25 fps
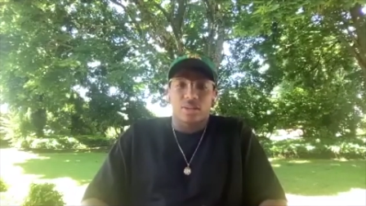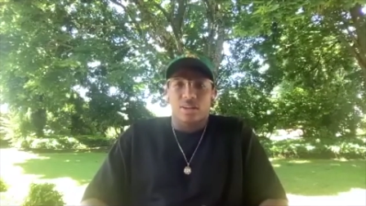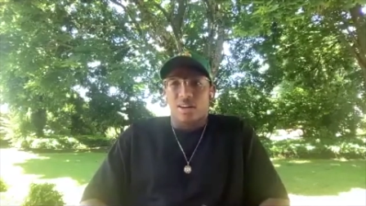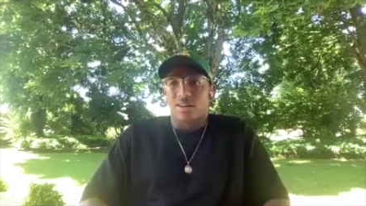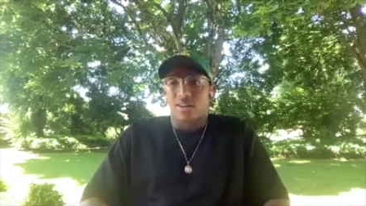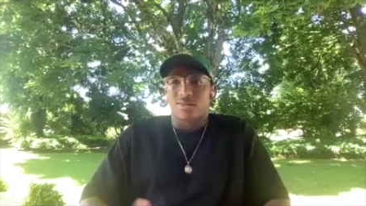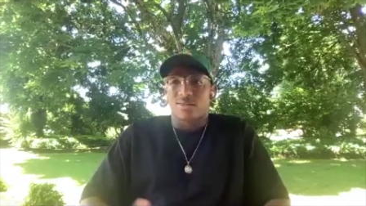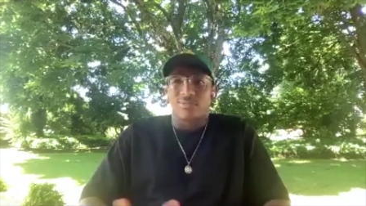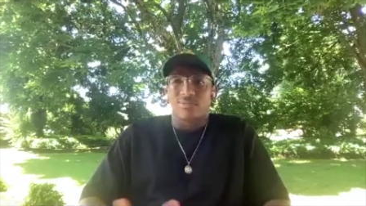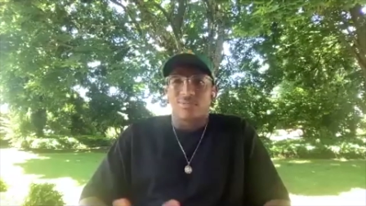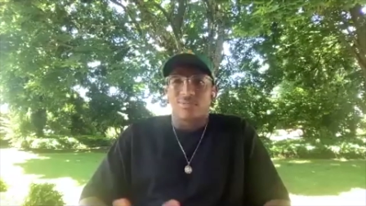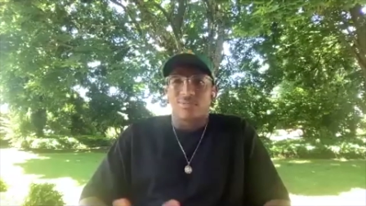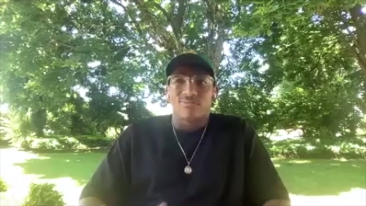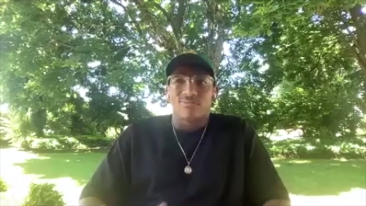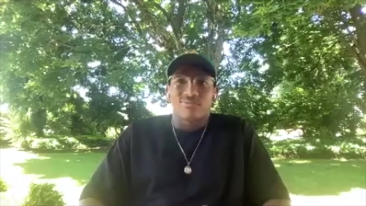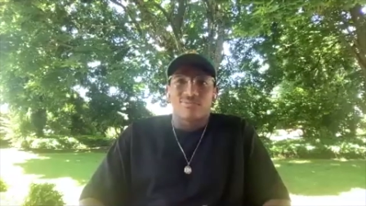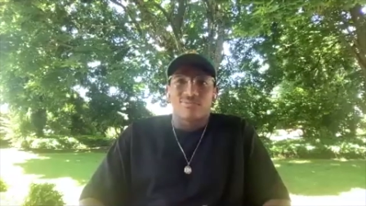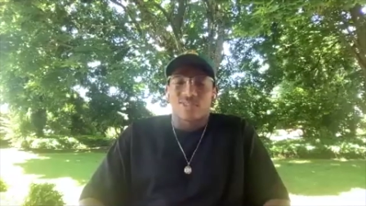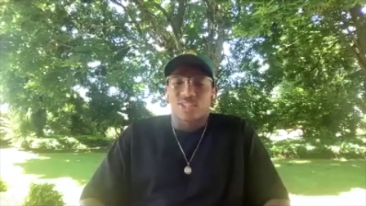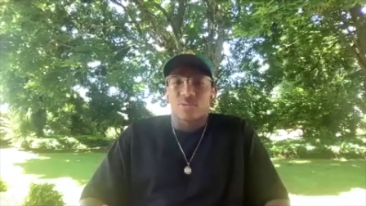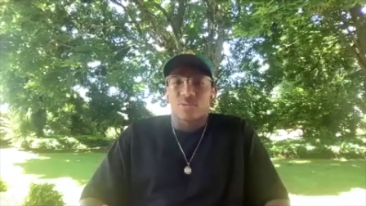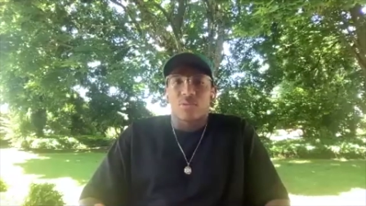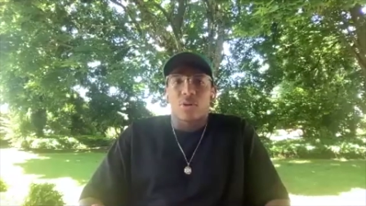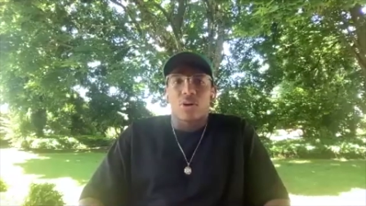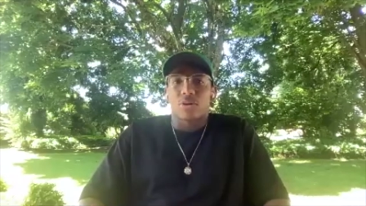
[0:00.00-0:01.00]

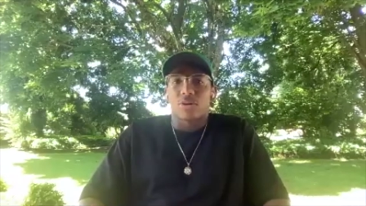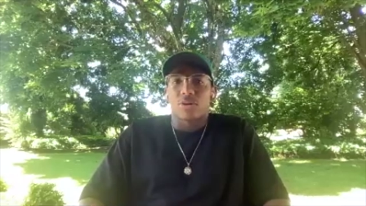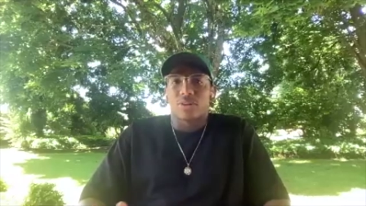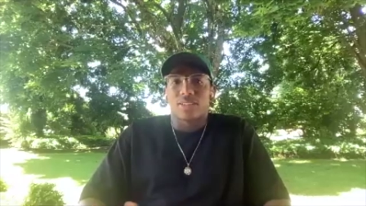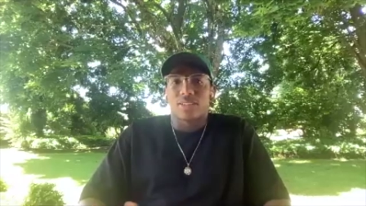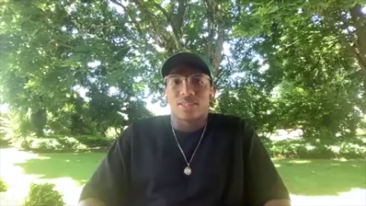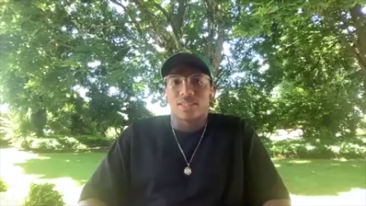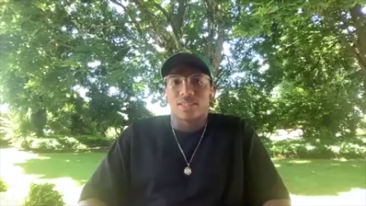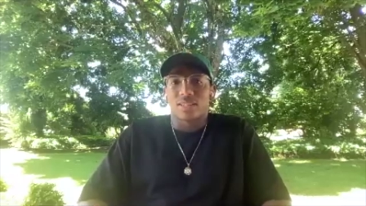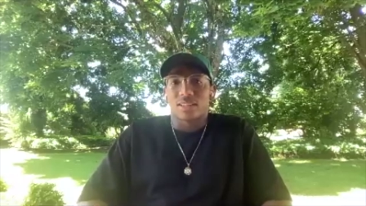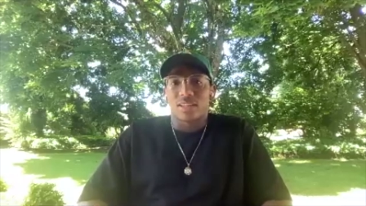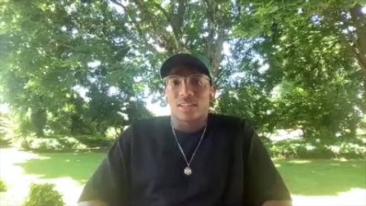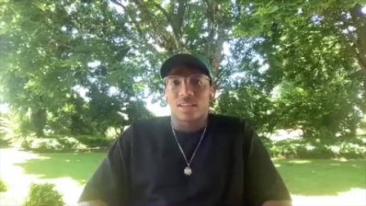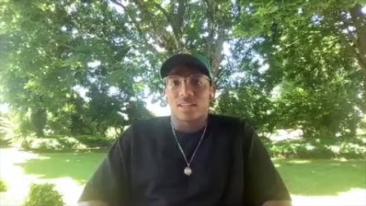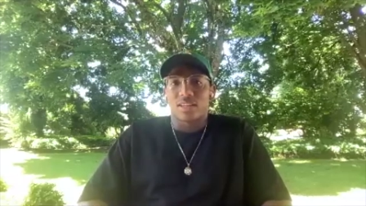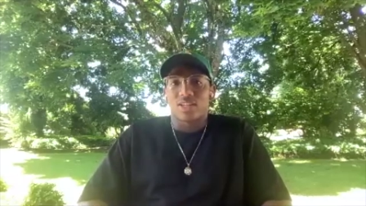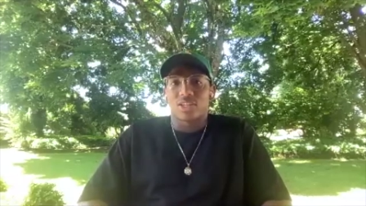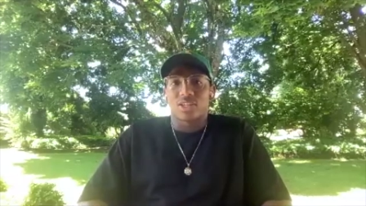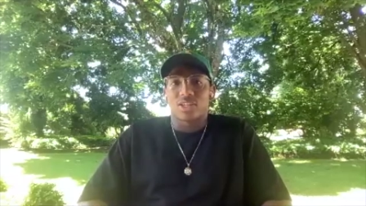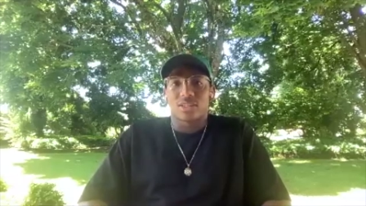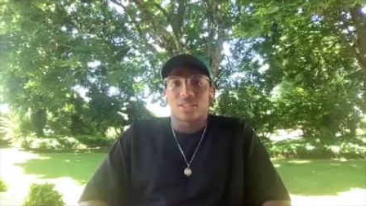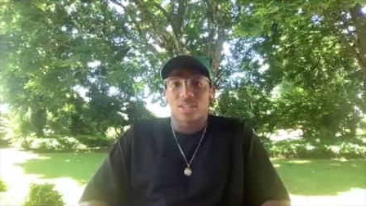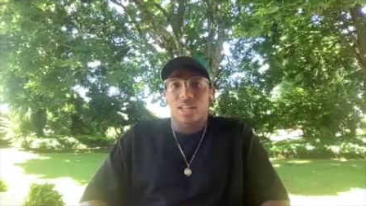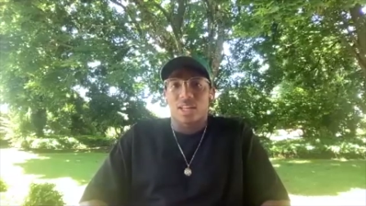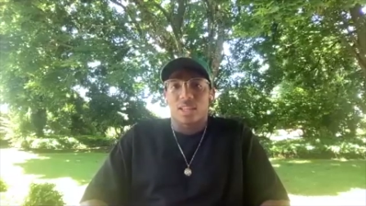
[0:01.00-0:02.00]
smaller installations at